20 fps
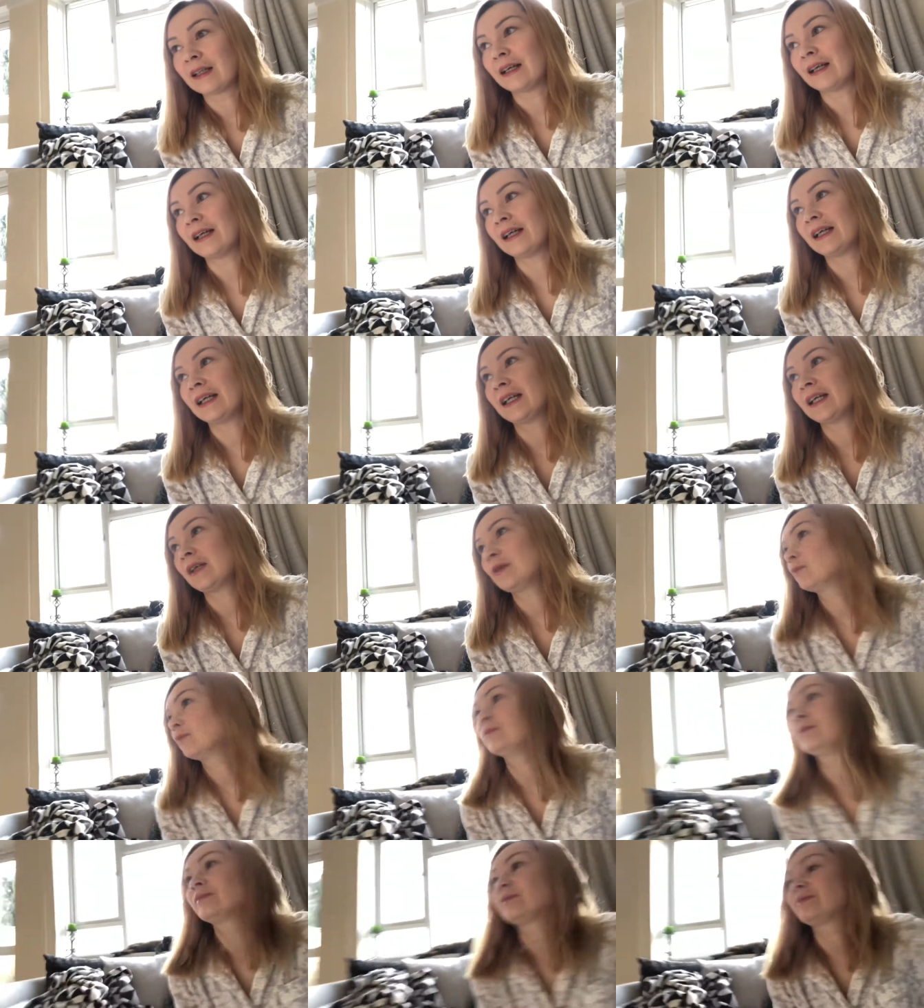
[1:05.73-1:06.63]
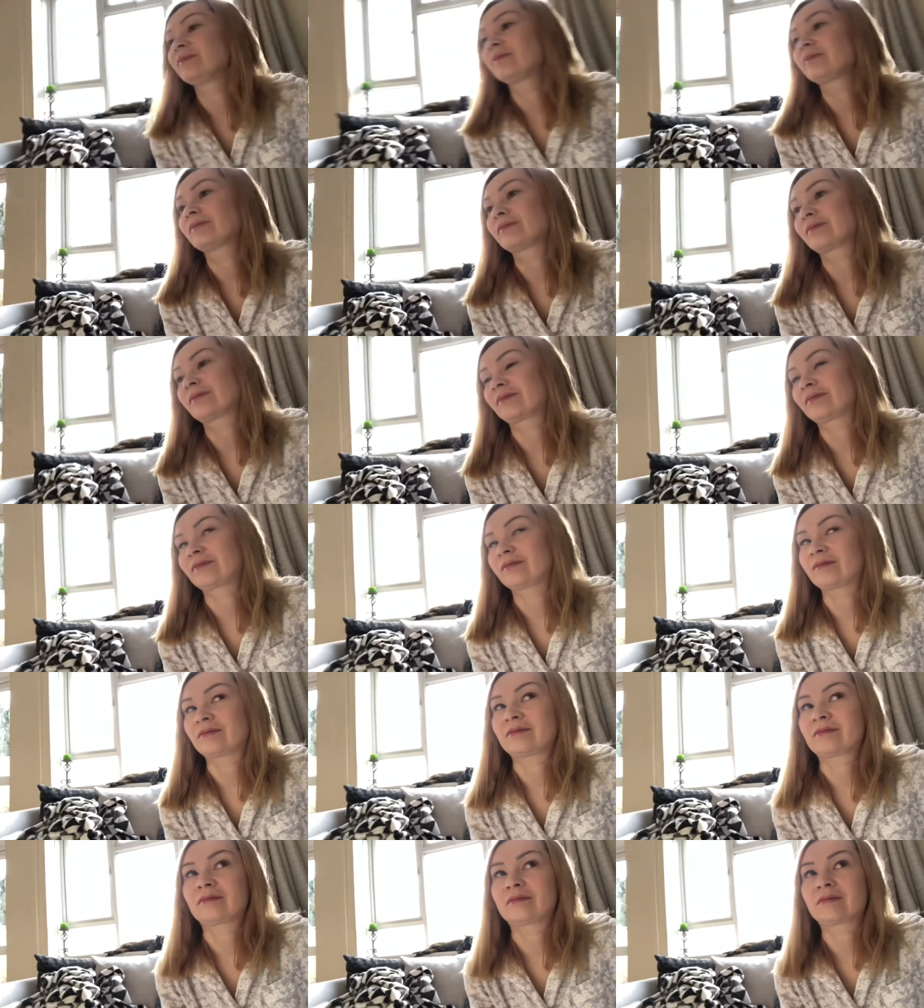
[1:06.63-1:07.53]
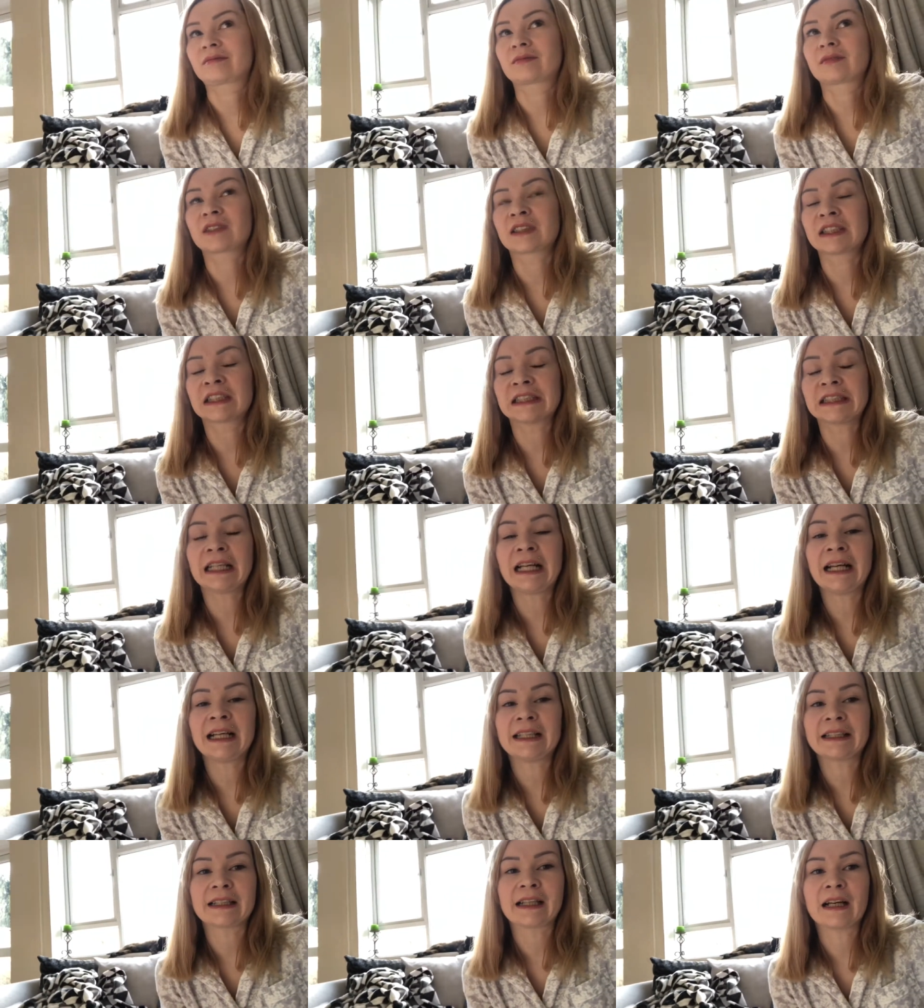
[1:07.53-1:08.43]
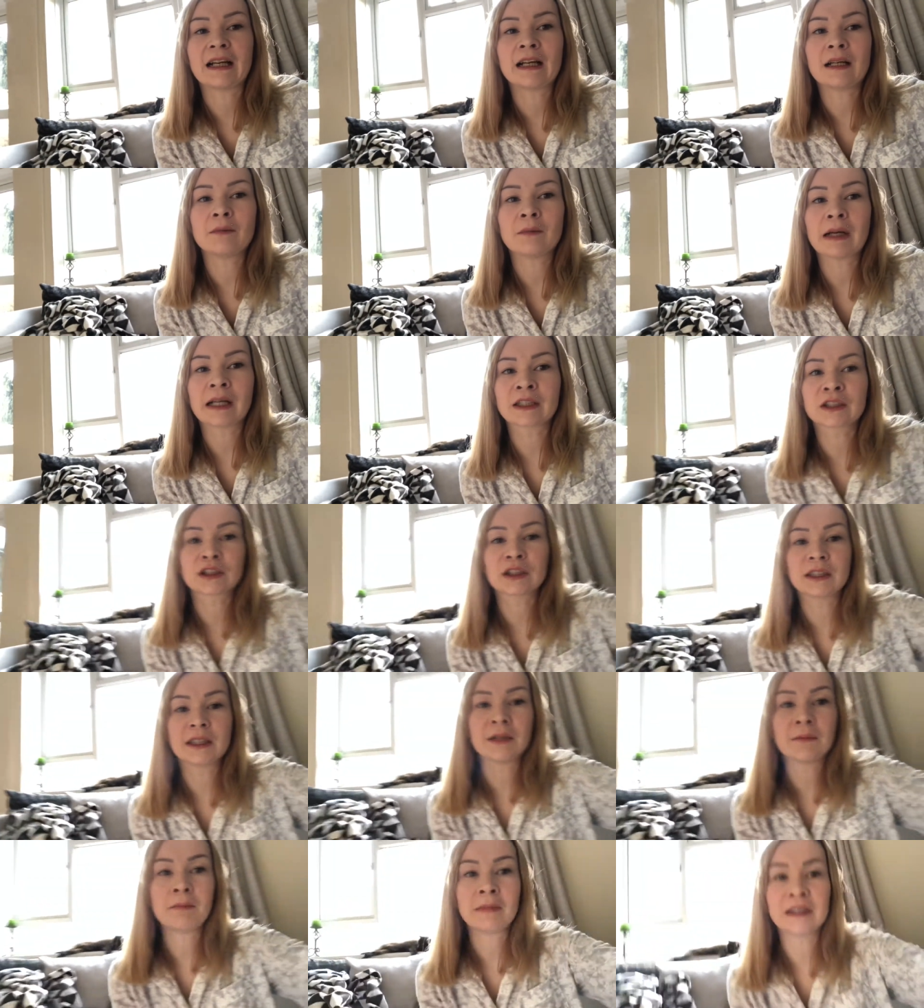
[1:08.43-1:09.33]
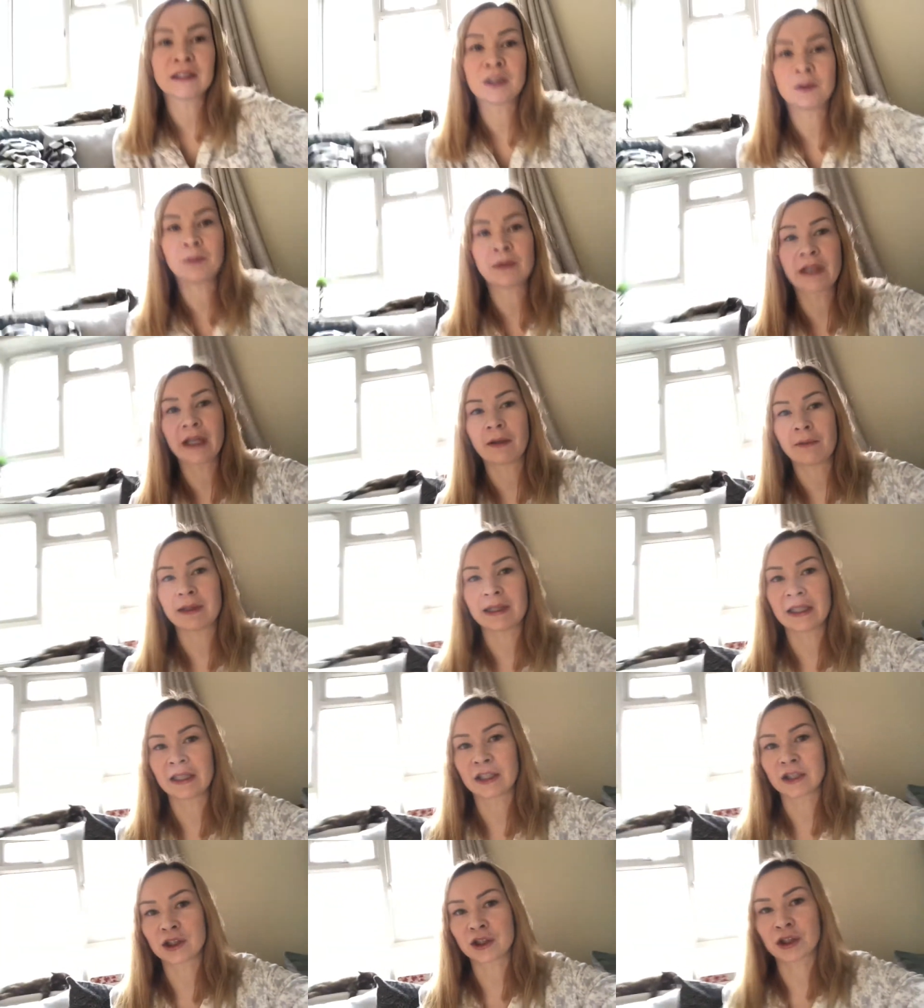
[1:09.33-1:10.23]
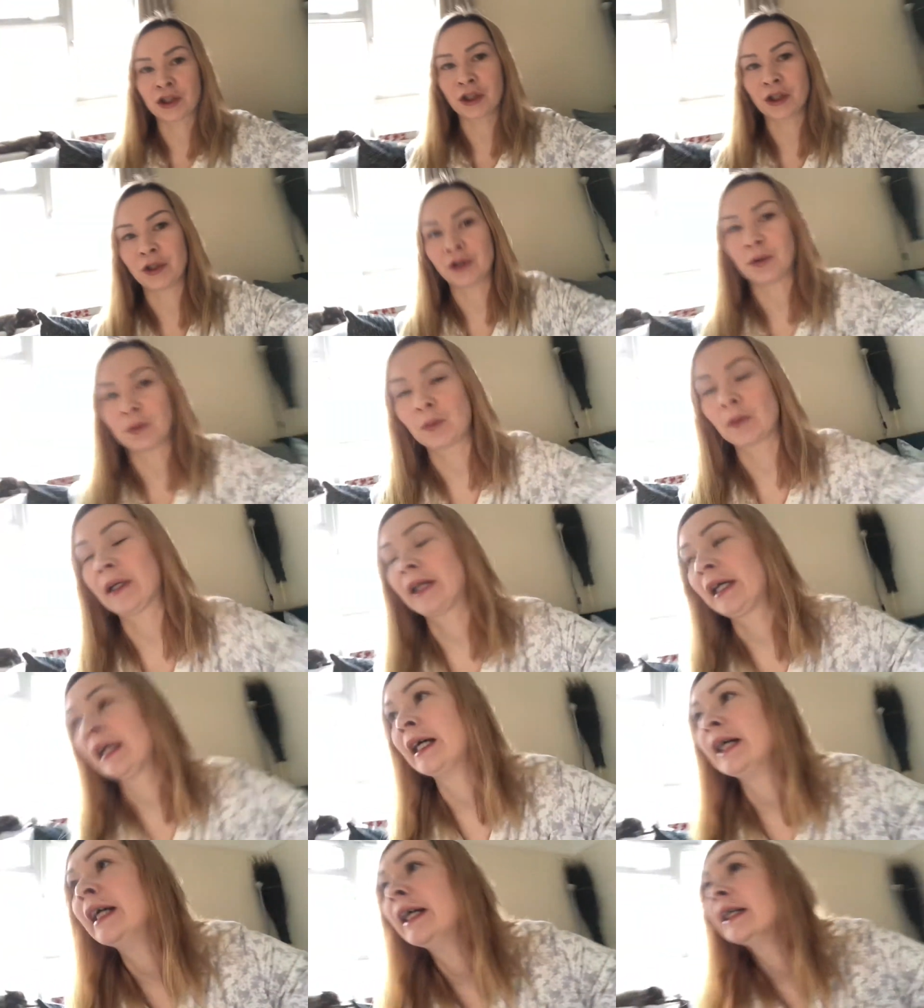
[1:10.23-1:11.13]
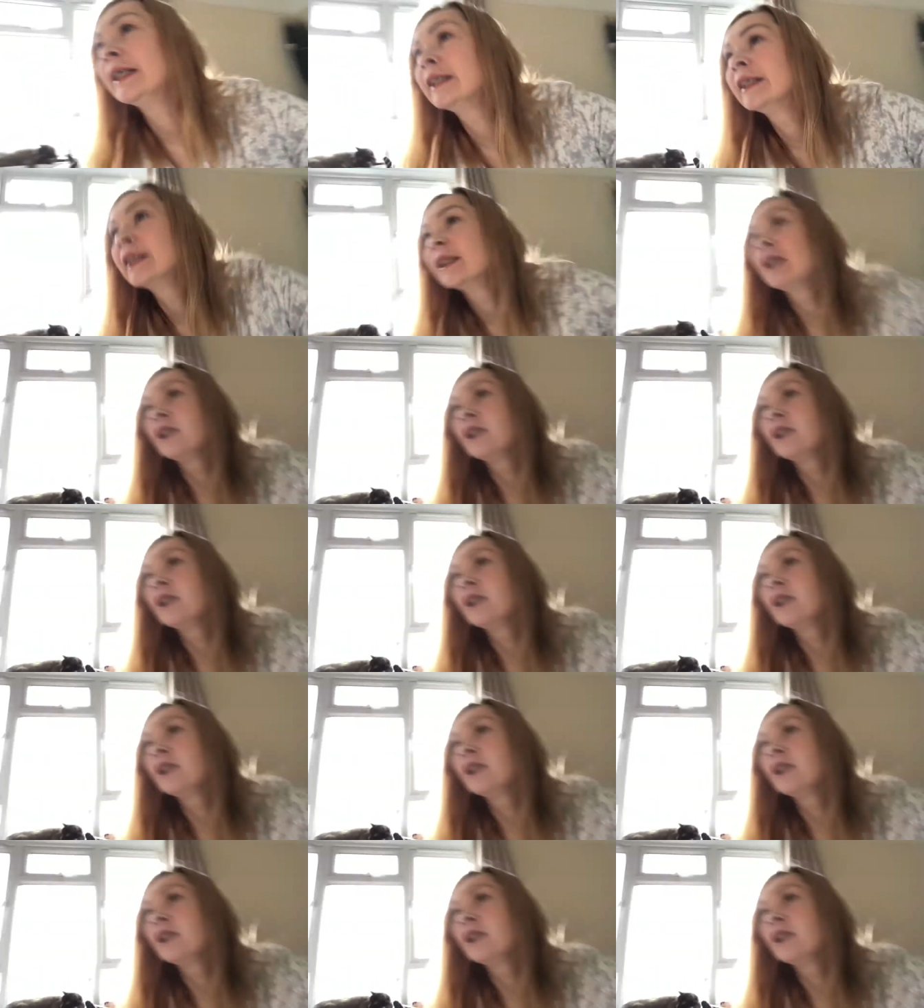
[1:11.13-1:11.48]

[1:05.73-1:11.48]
Um, today I'm actually meant to be going to a